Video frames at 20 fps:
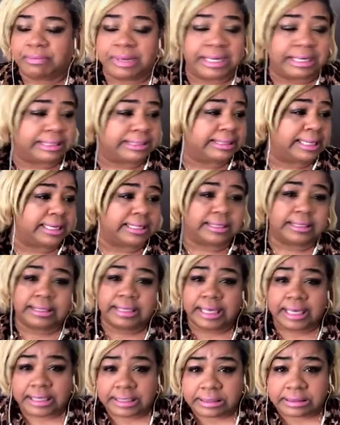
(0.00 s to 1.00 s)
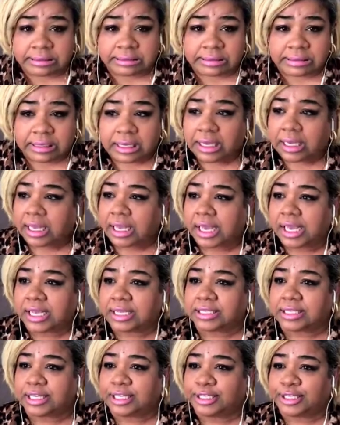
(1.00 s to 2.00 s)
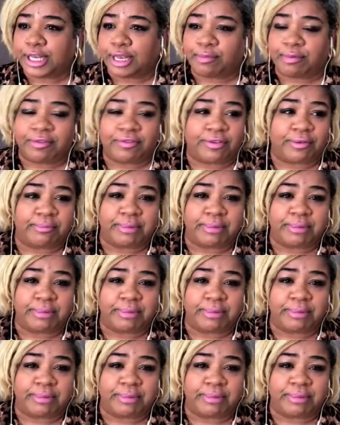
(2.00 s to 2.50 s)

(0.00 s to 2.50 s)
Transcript: to stay single is it cheaper for me to